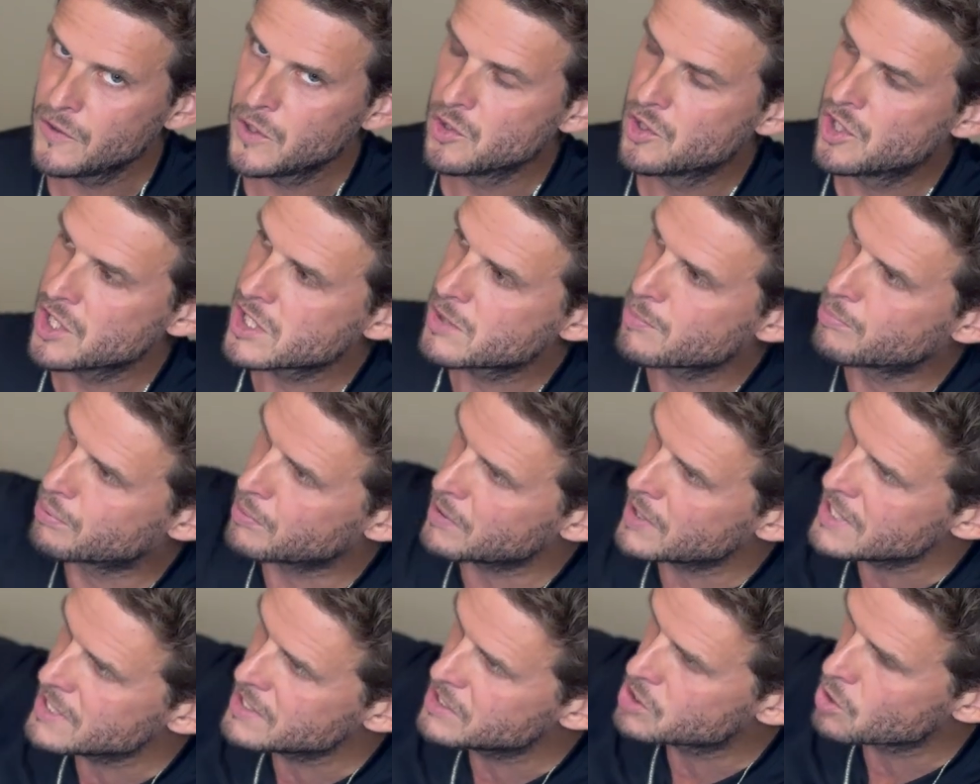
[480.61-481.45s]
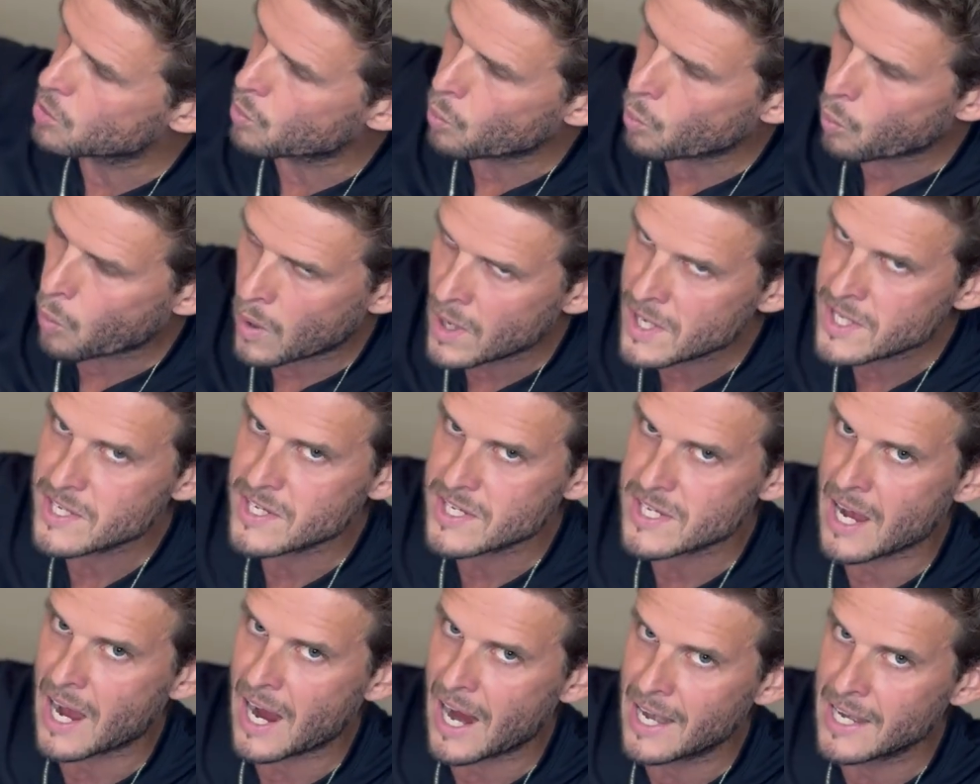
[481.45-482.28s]
you just breathe to one
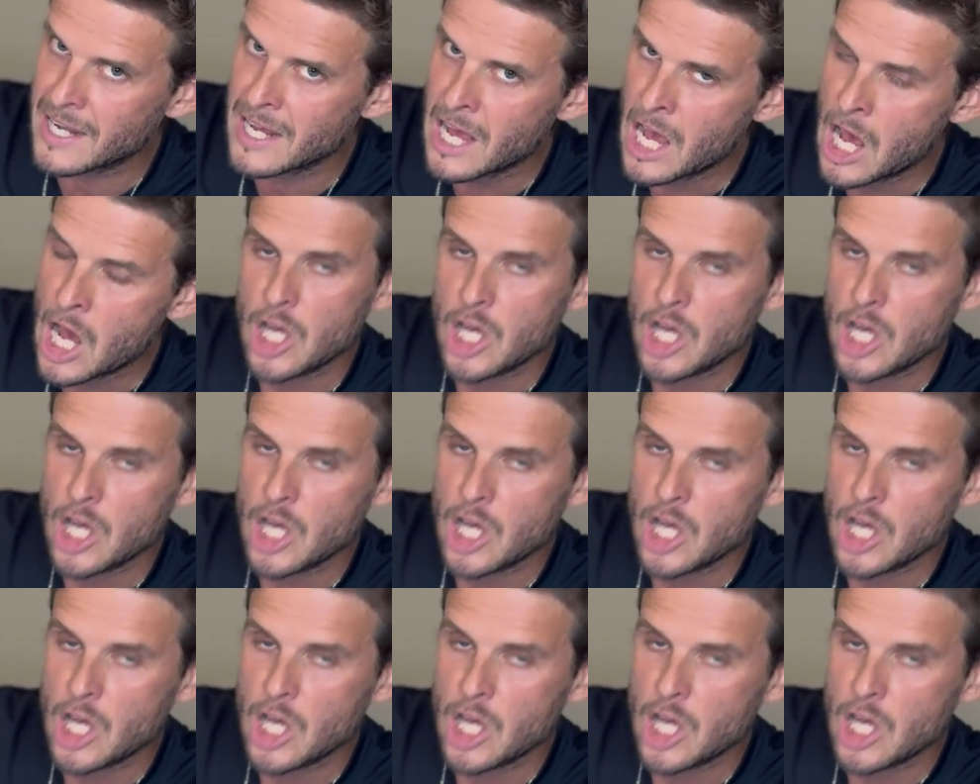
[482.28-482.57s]
side,